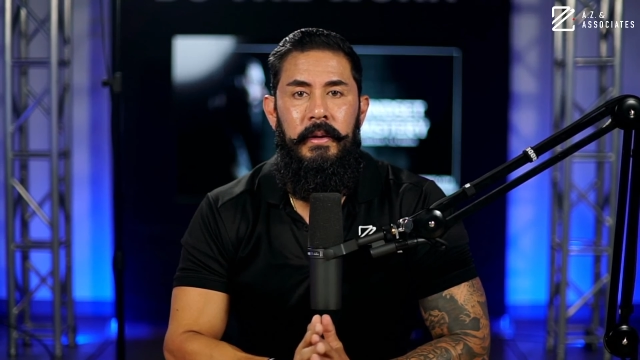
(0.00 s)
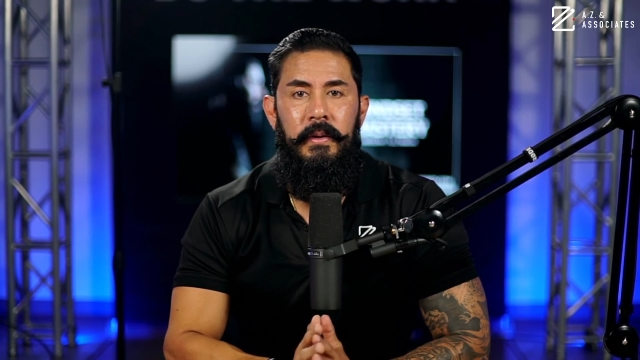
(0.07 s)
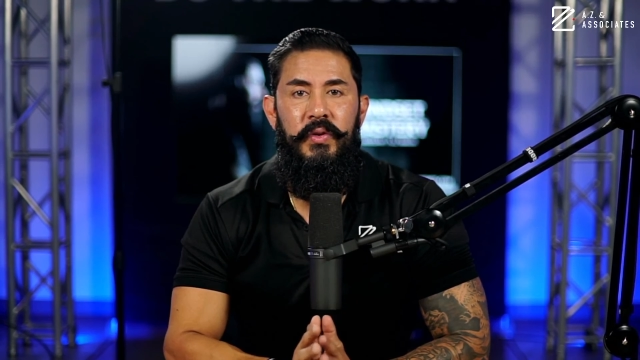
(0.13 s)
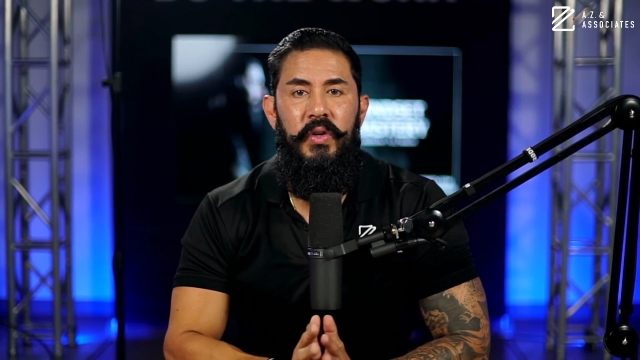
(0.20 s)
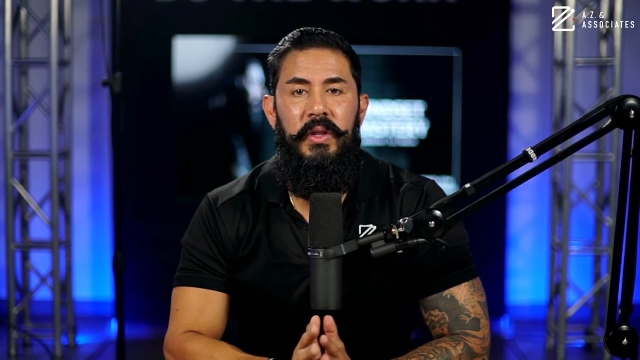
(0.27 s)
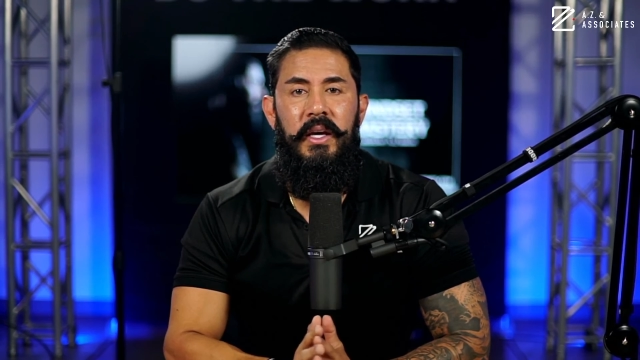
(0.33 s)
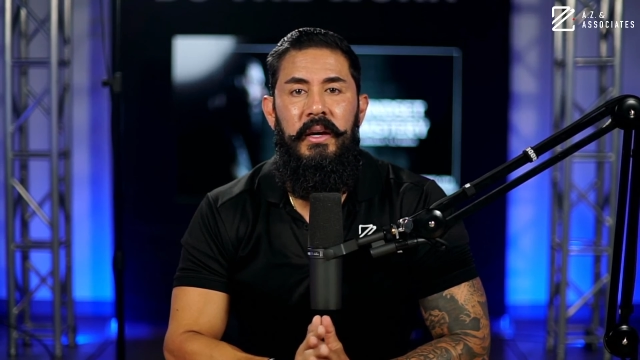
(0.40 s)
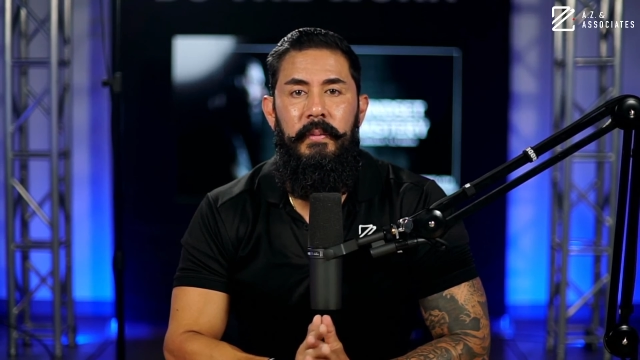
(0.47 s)
If
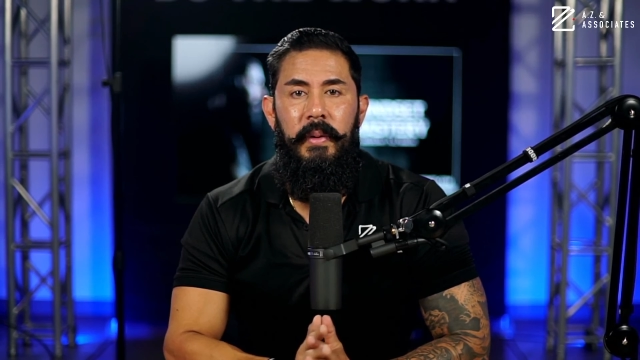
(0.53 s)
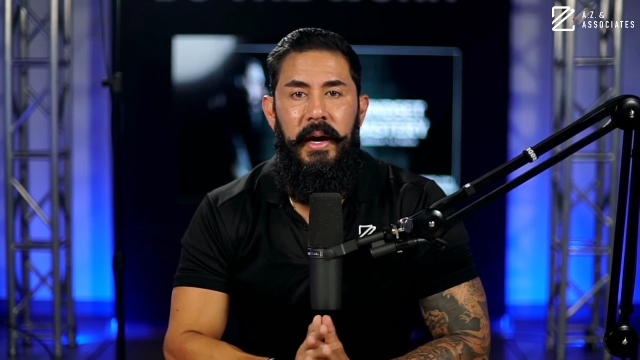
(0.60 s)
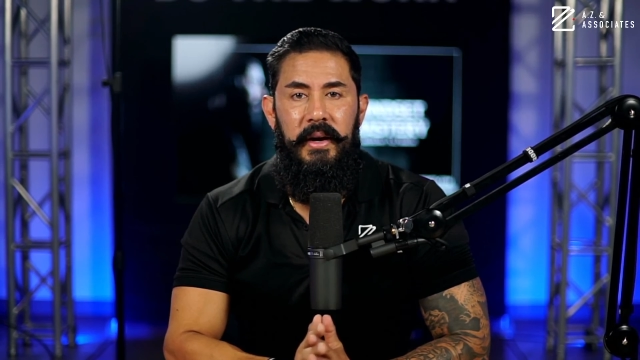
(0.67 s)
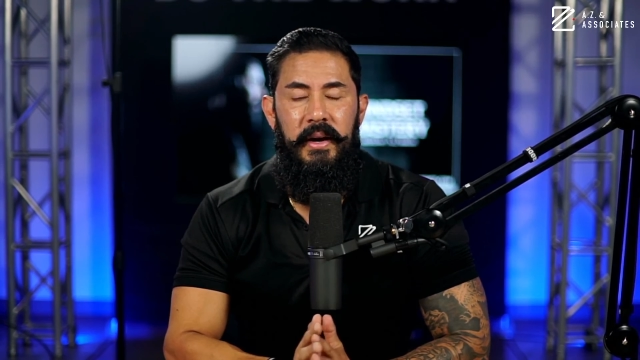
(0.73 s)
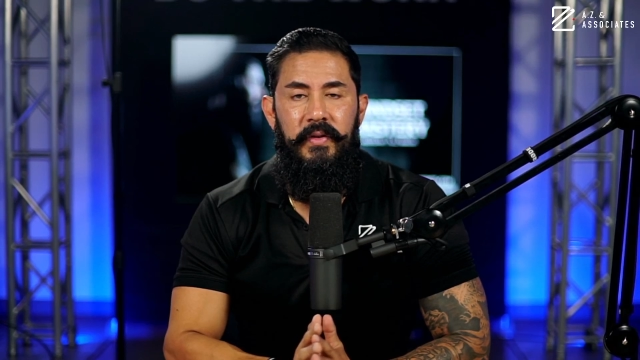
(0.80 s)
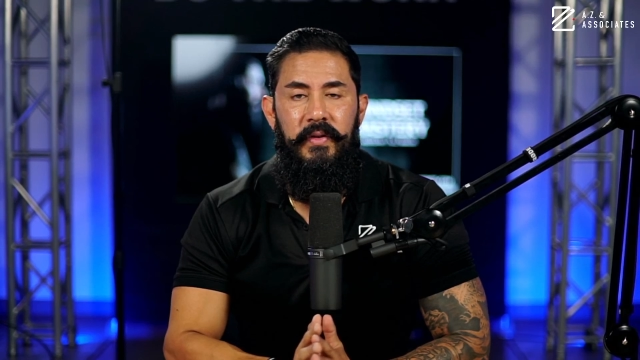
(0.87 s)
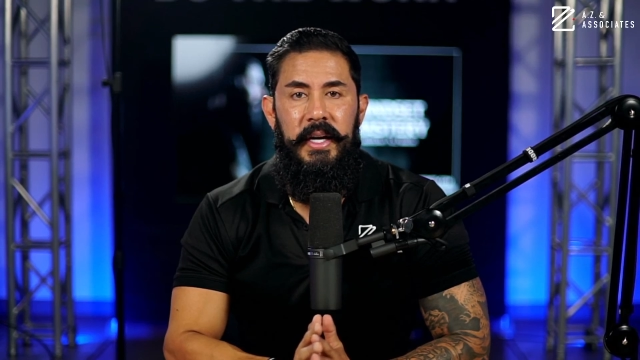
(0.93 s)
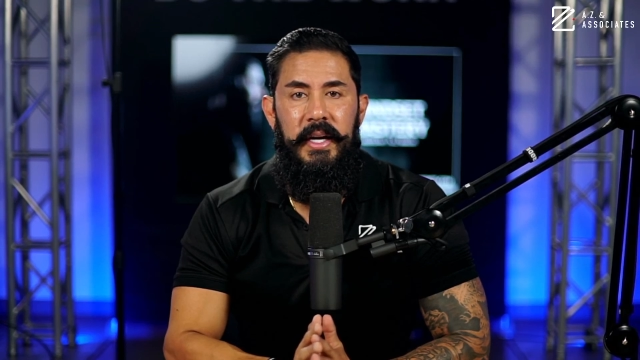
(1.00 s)
you think about it
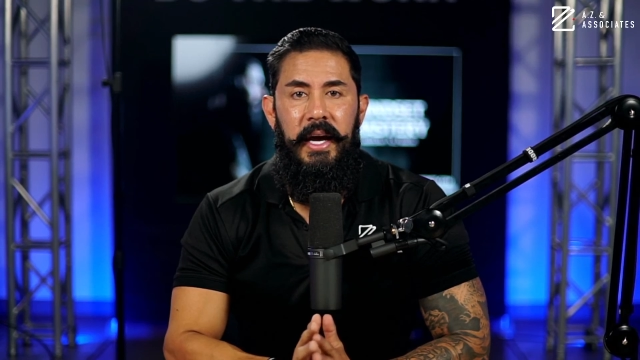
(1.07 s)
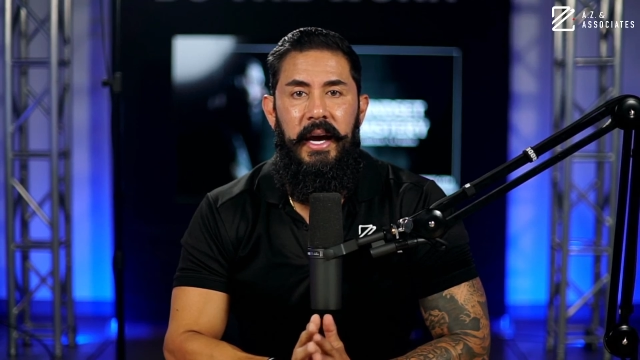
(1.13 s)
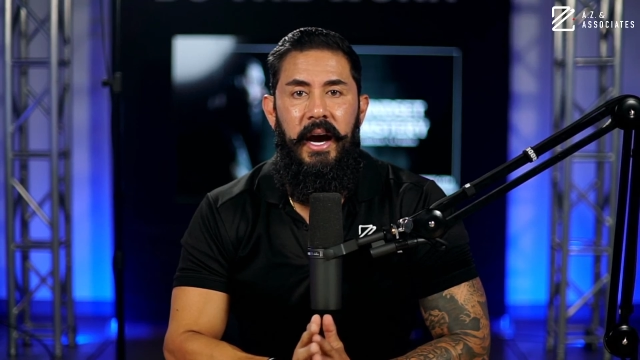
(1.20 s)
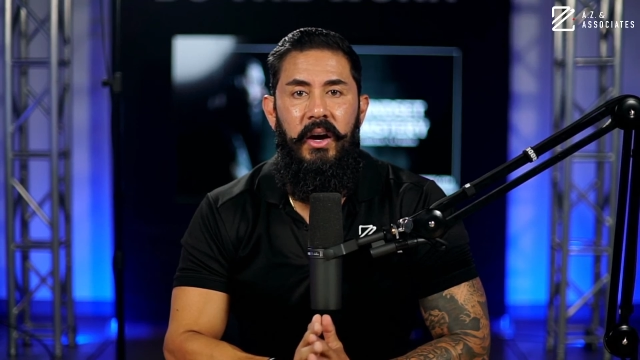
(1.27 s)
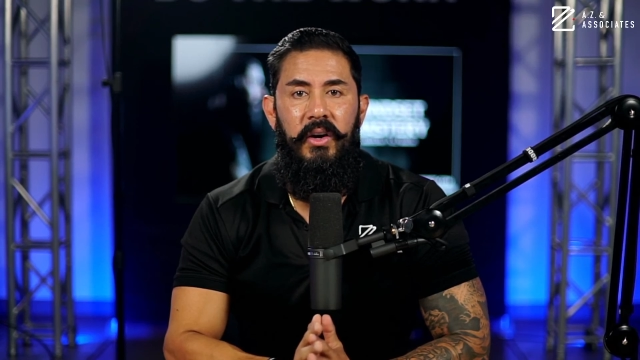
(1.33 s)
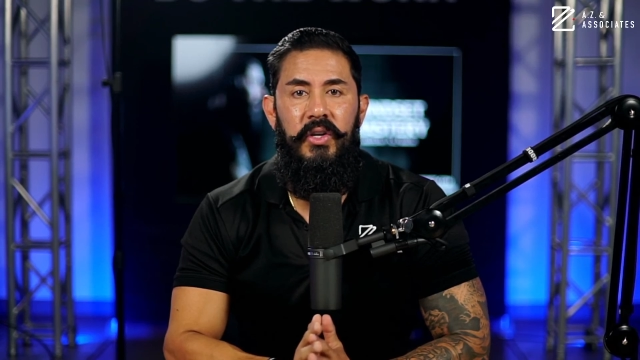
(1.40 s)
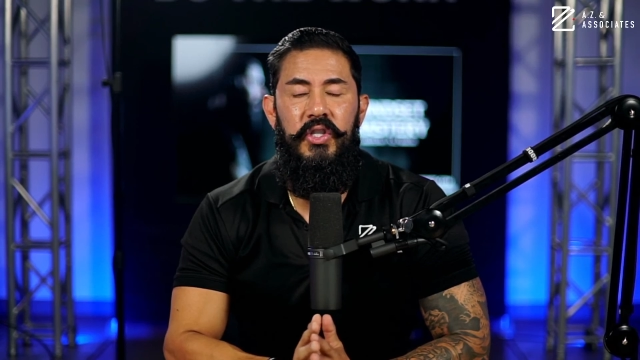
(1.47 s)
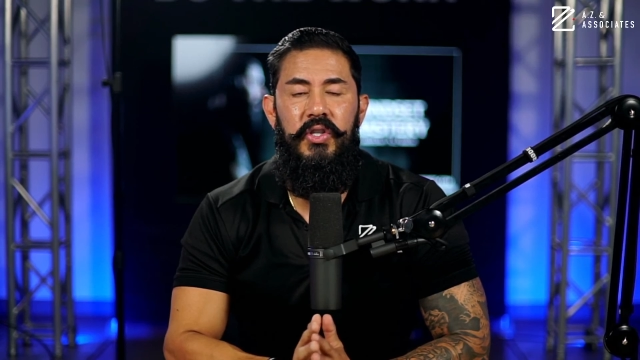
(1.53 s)
every day,
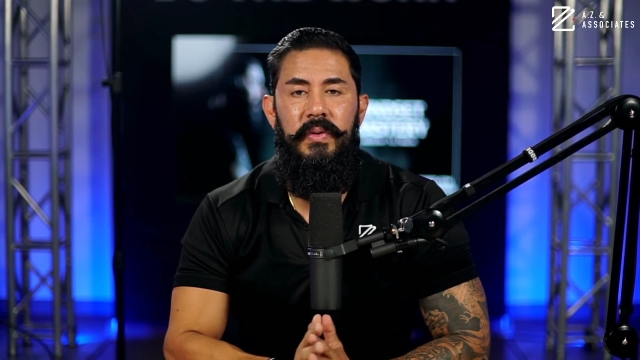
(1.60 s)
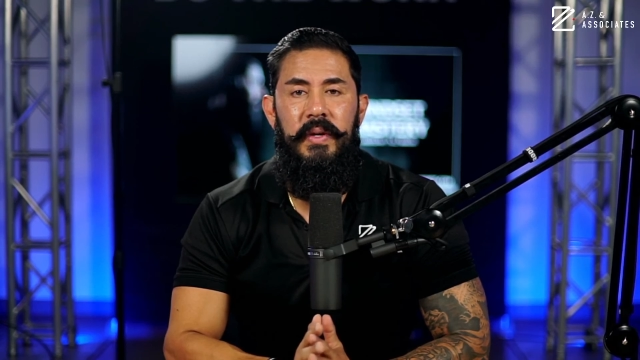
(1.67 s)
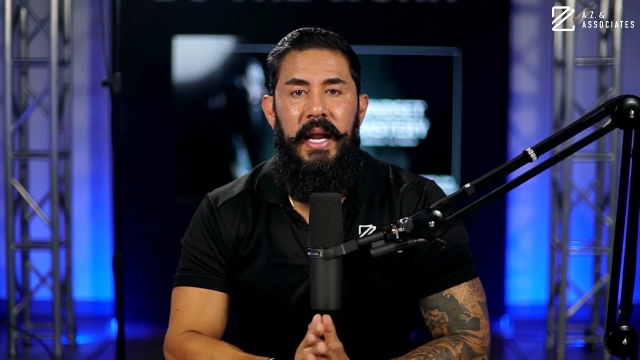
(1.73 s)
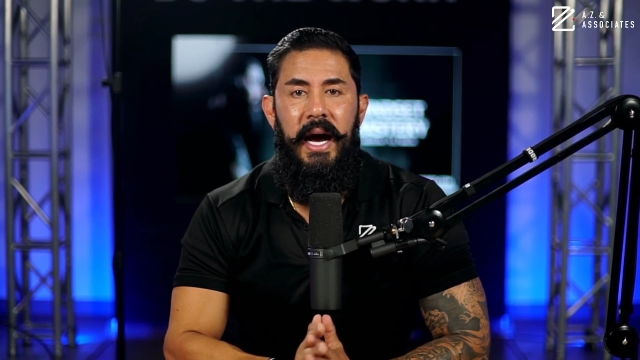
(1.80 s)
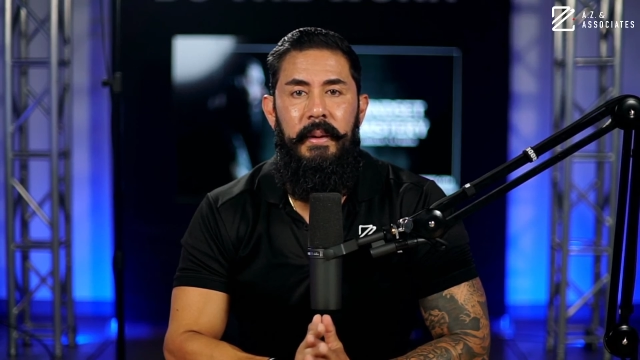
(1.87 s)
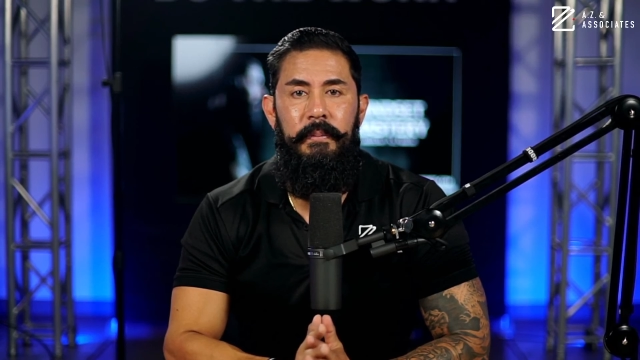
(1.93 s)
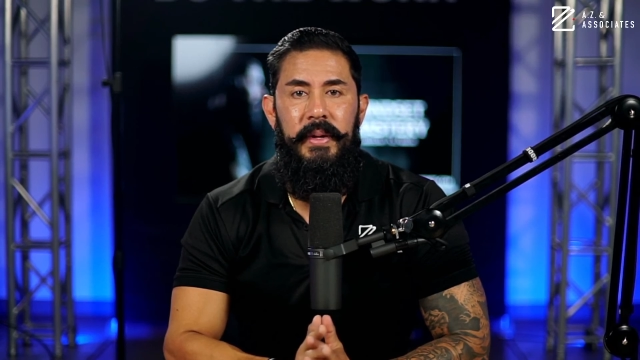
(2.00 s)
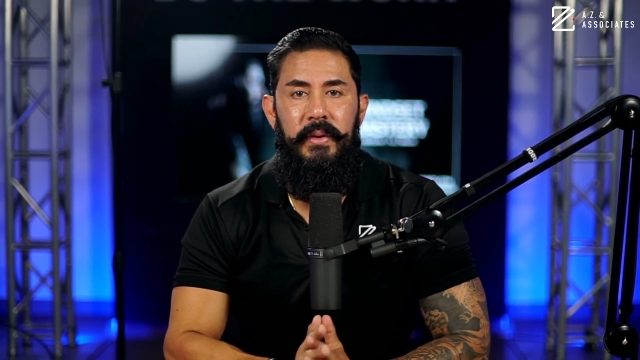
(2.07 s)
how could you
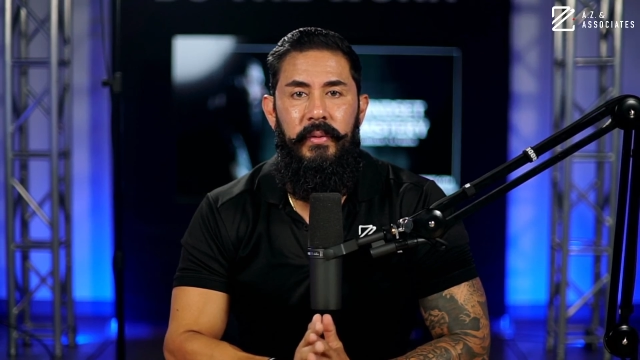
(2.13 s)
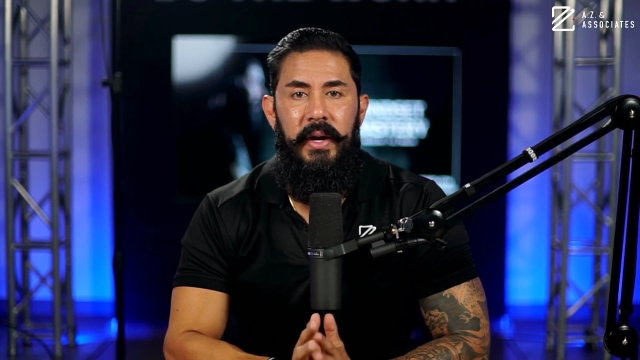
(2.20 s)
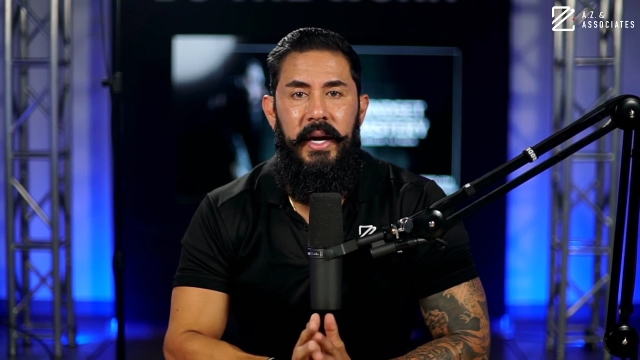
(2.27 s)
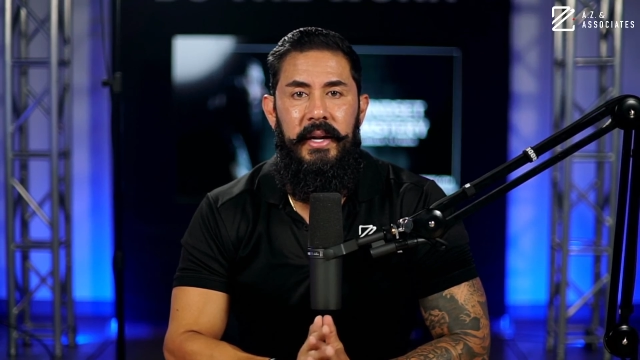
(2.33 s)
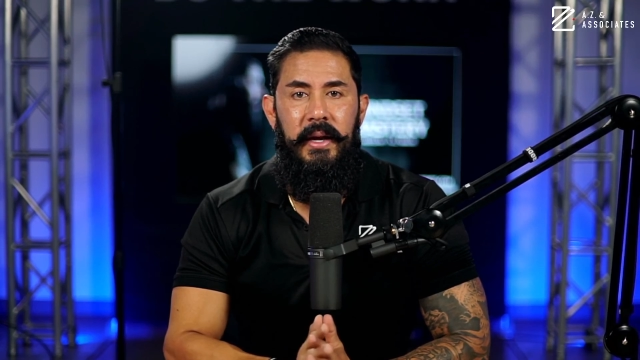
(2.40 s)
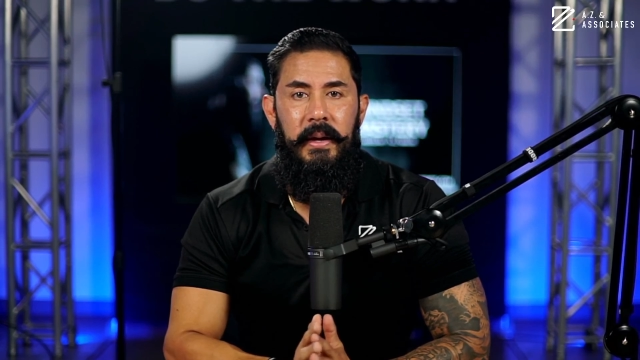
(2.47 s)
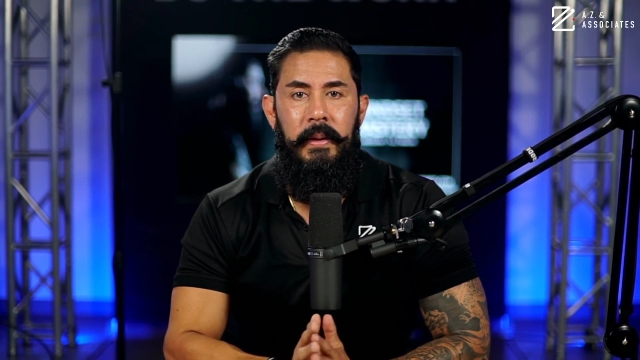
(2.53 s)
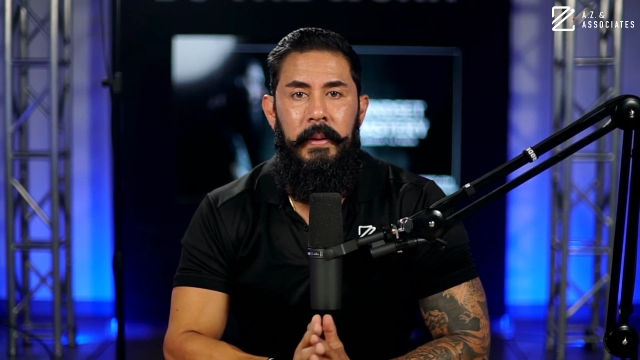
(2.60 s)
not be ready?